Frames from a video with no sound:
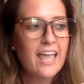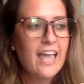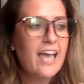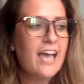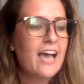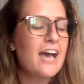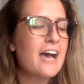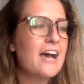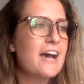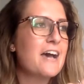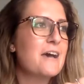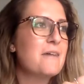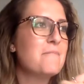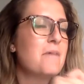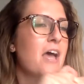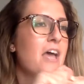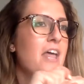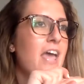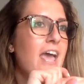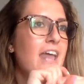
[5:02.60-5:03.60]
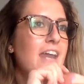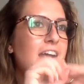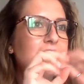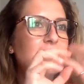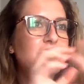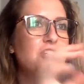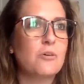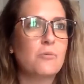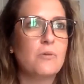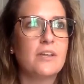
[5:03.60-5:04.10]
And I
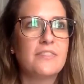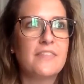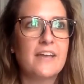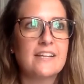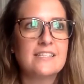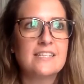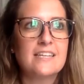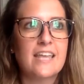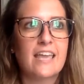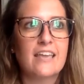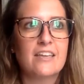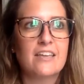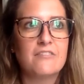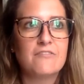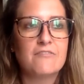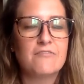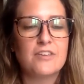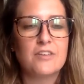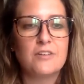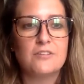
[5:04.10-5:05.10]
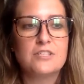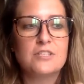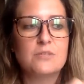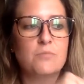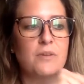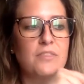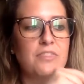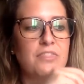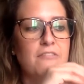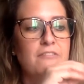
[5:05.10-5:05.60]
don't want that to get confused
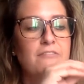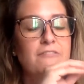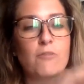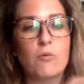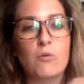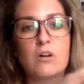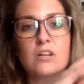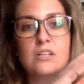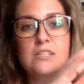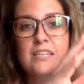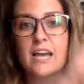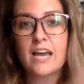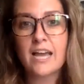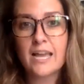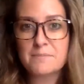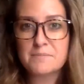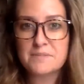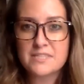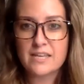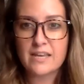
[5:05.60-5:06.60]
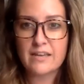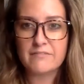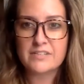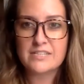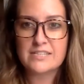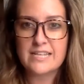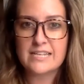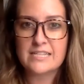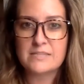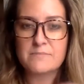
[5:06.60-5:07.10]
with the 4 types of
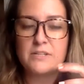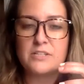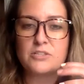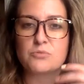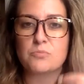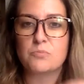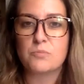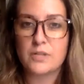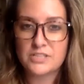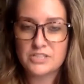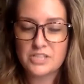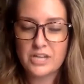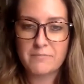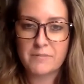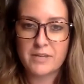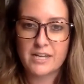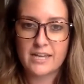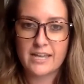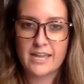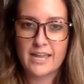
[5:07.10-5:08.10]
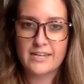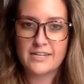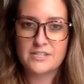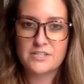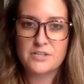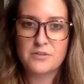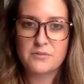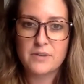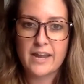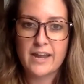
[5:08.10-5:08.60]
assessment, which I'm going to get
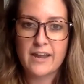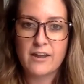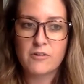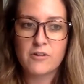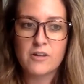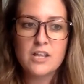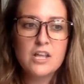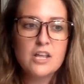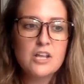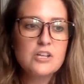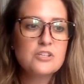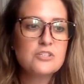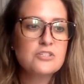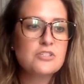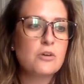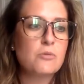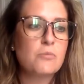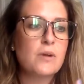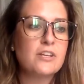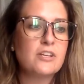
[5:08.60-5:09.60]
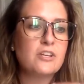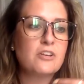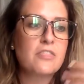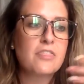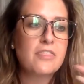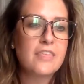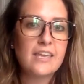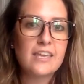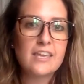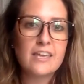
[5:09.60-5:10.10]
into now. So when you're
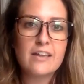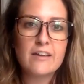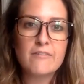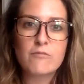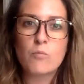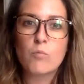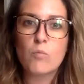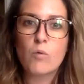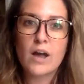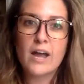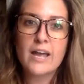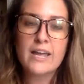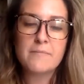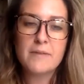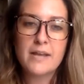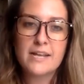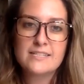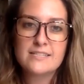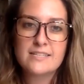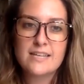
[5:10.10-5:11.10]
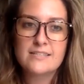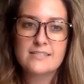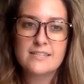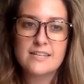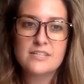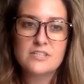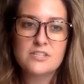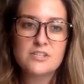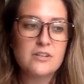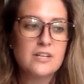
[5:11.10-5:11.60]
thinking of why am I assessing
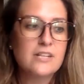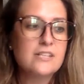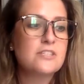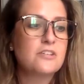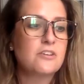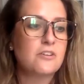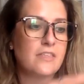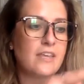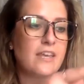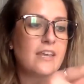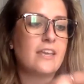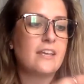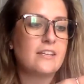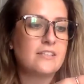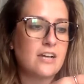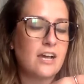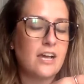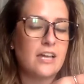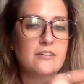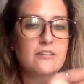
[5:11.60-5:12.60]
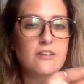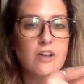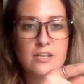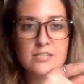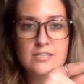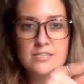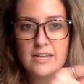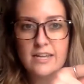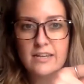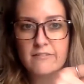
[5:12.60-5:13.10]
students, you're thinking
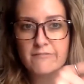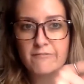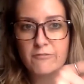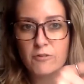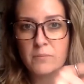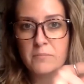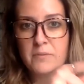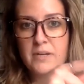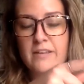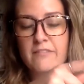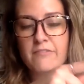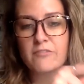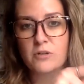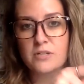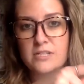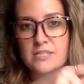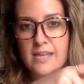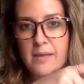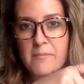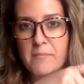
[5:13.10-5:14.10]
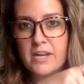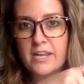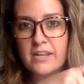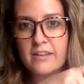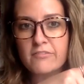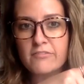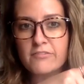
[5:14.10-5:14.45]
diagnostic, formative, or summative.